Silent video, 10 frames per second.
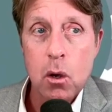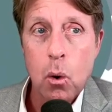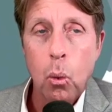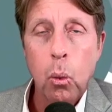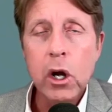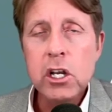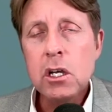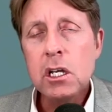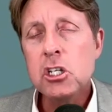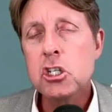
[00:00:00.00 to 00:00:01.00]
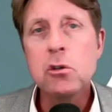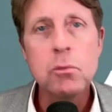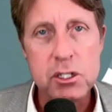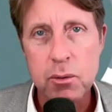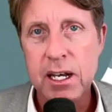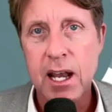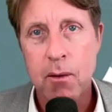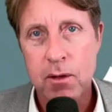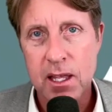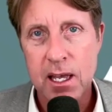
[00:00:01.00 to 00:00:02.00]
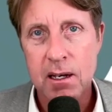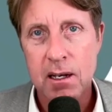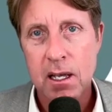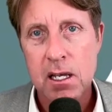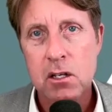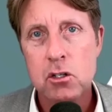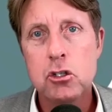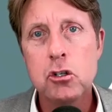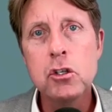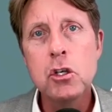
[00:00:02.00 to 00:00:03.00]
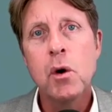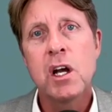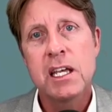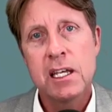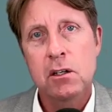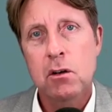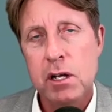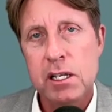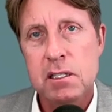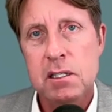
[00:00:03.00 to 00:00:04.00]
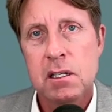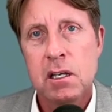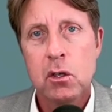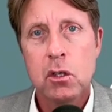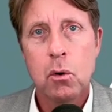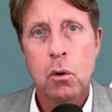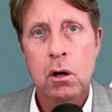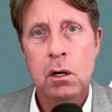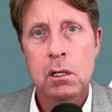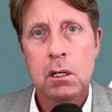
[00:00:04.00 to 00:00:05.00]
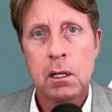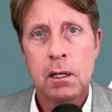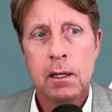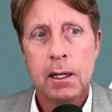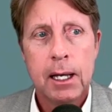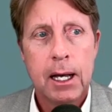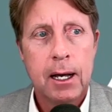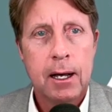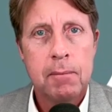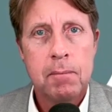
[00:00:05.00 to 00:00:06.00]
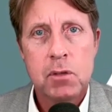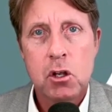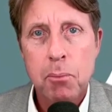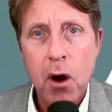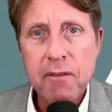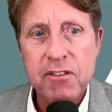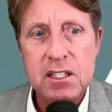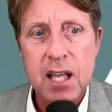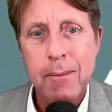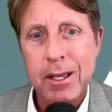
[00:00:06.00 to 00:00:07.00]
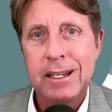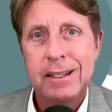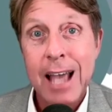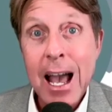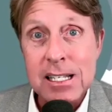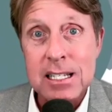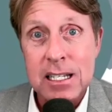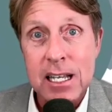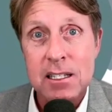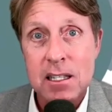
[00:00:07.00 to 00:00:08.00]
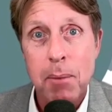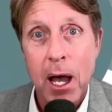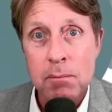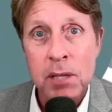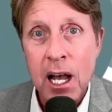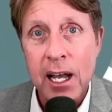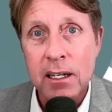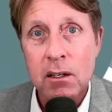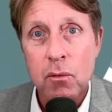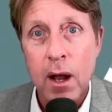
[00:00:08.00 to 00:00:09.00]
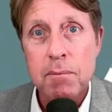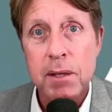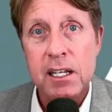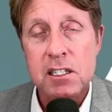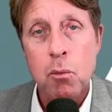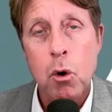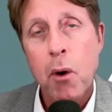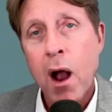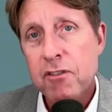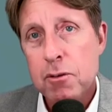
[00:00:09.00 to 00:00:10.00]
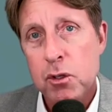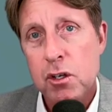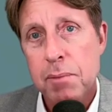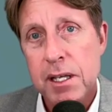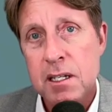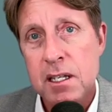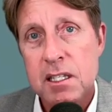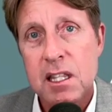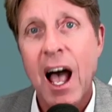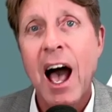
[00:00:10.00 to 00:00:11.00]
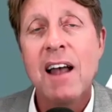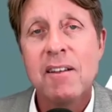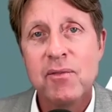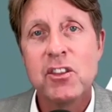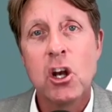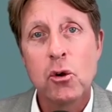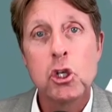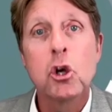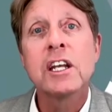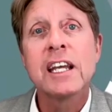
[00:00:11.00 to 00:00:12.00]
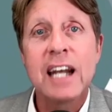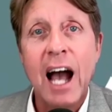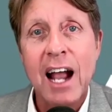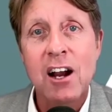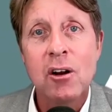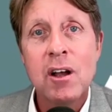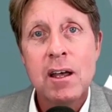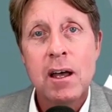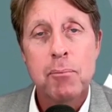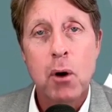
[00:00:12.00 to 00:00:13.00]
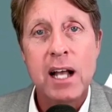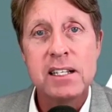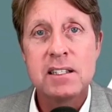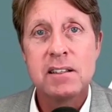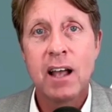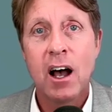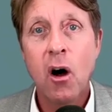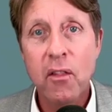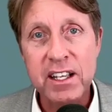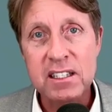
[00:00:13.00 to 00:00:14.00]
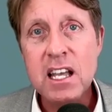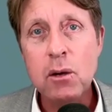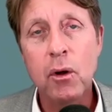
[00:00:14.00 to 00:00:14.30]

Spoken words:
what are you going to do between now and then? Do you want to increase your profits? I mean, yes, is the bottom line, right? Because the more profitable your business, you're going to get a higher price, all things equal,